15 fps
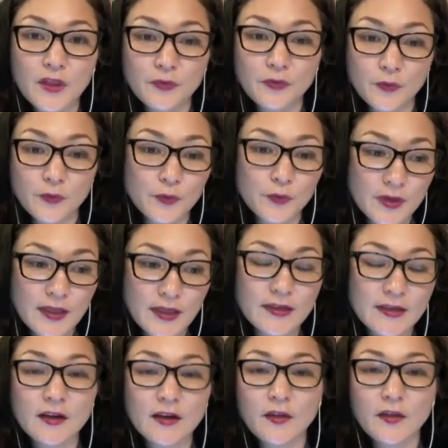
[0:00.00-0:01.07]
through
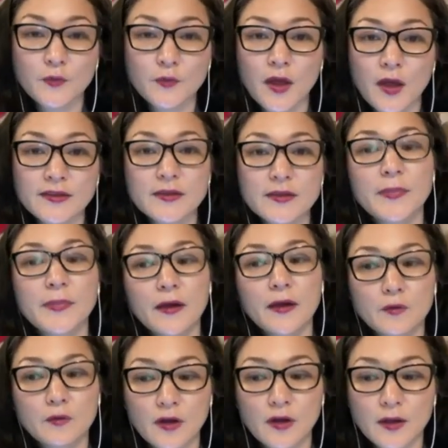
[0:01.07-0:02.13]
Elaine and otherwise
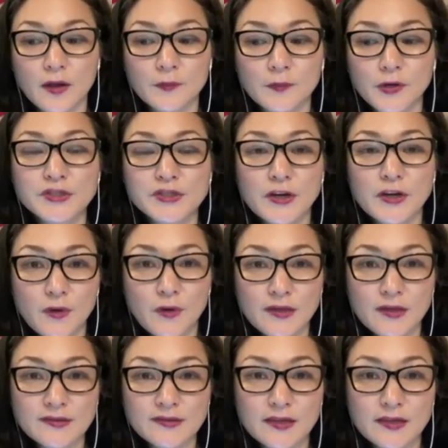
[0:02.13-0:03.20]
about her
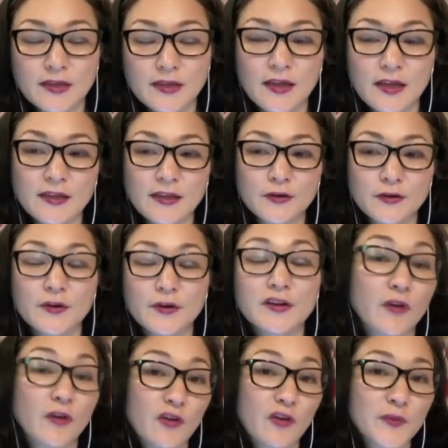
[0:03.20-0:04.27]
generosity and her
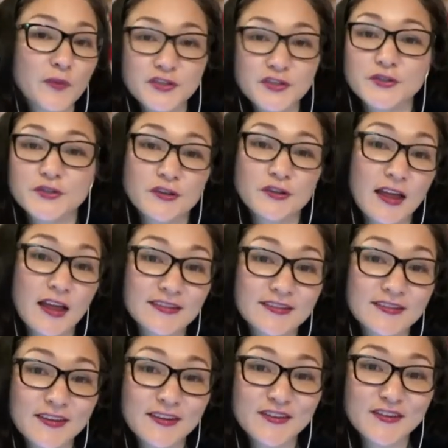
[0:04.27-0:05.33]
involvement. She took
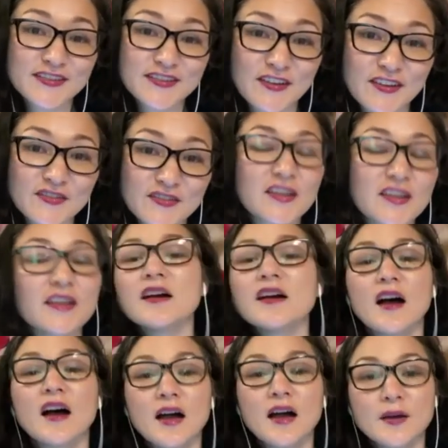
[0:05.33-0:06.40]
classes there herself.
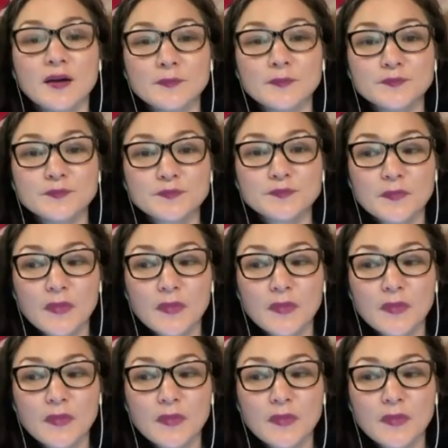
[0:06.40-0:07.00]
And,